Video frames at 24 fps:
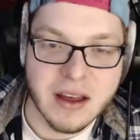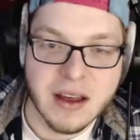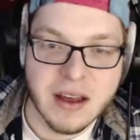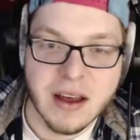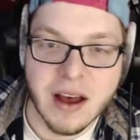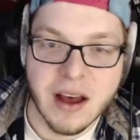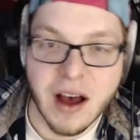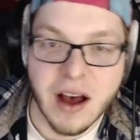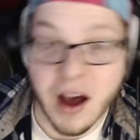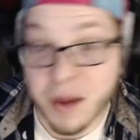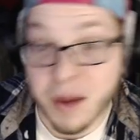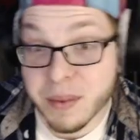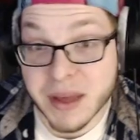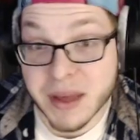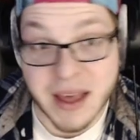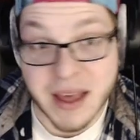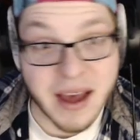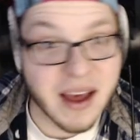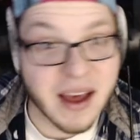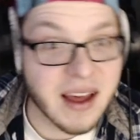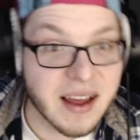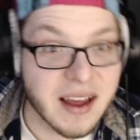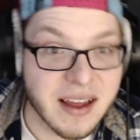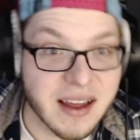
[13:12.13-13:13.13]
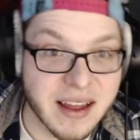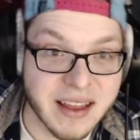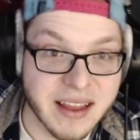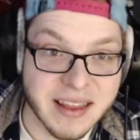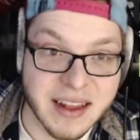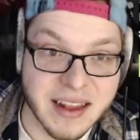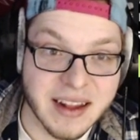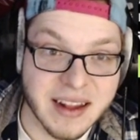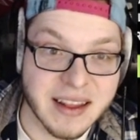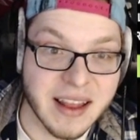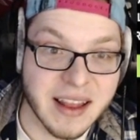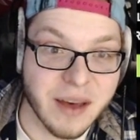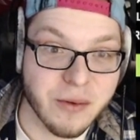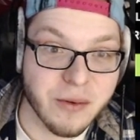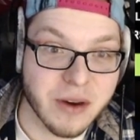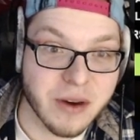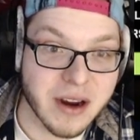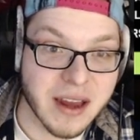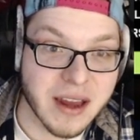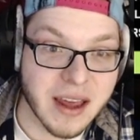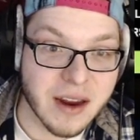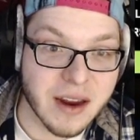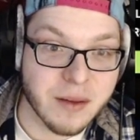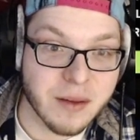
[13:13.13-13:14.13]
But, yeah, at the end of the day, we're
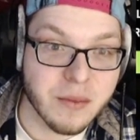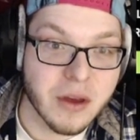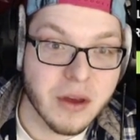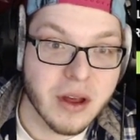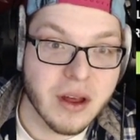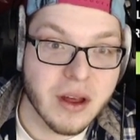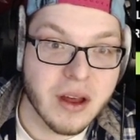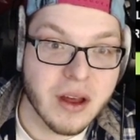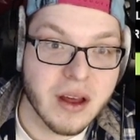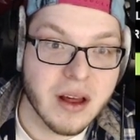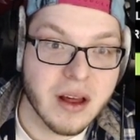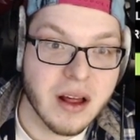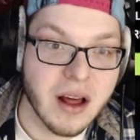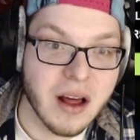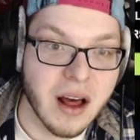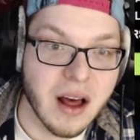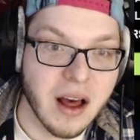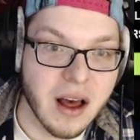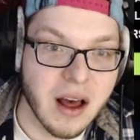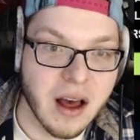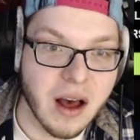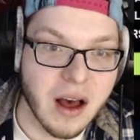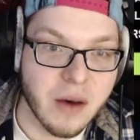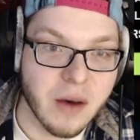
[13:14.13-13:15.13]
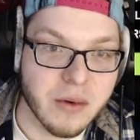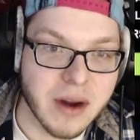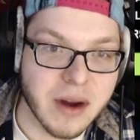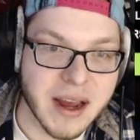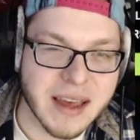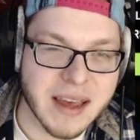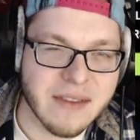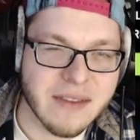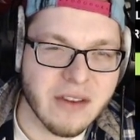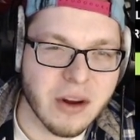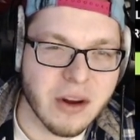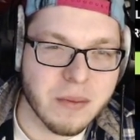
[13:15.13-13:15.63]
going to get him. We're not giving up